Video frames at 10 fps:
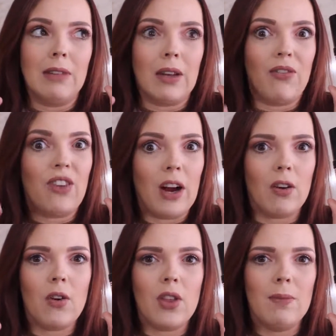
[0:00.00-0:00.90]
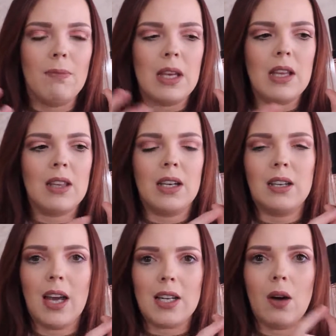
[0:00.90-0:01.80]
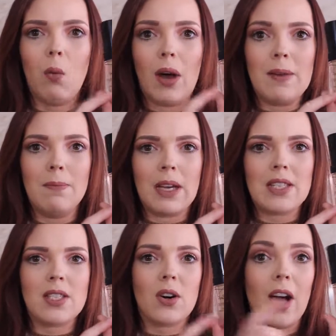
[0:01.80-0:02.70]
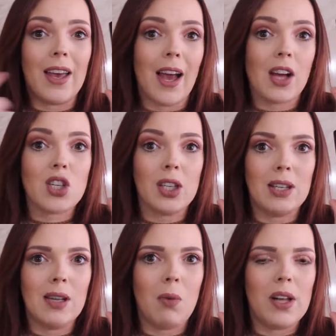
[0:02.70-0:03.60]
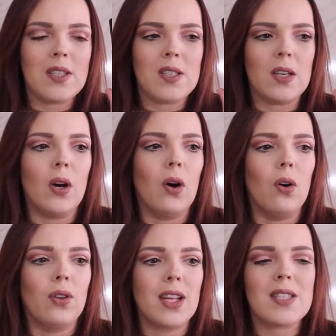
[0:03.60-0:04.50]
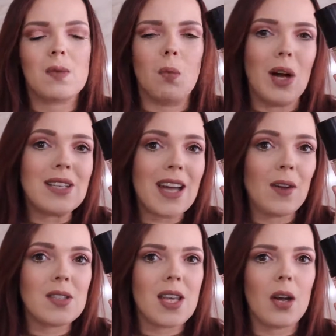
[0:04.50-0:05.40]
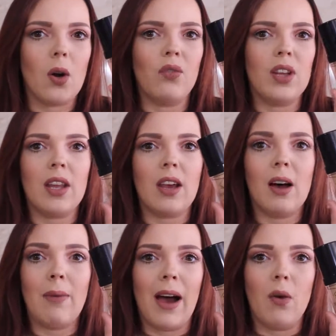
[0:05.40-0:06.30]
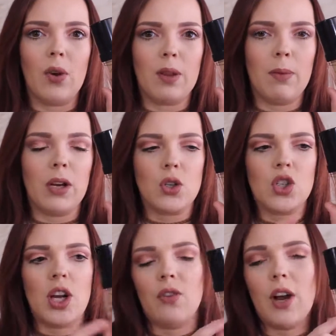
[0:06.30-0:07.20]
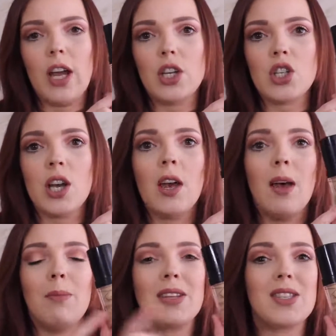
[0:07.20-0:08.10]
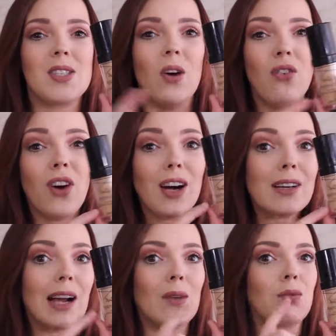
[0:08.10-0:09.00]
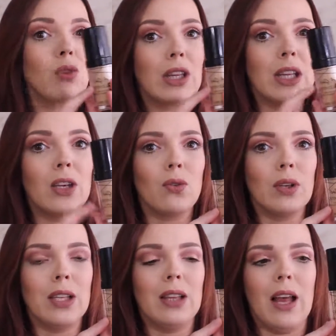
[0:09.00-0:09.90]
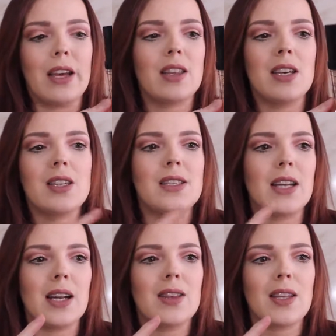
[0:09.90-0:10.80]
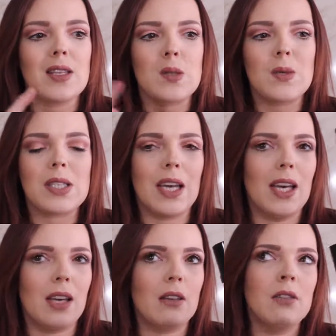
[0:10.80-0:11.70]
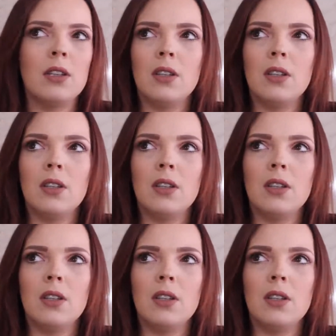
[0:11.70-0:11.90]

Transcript: like fairer than me, then get a white mixer. I actually need one, so that's one downside. Hopefully they come out with a bigger shade range. But so far, I really, really like this, and I think this was like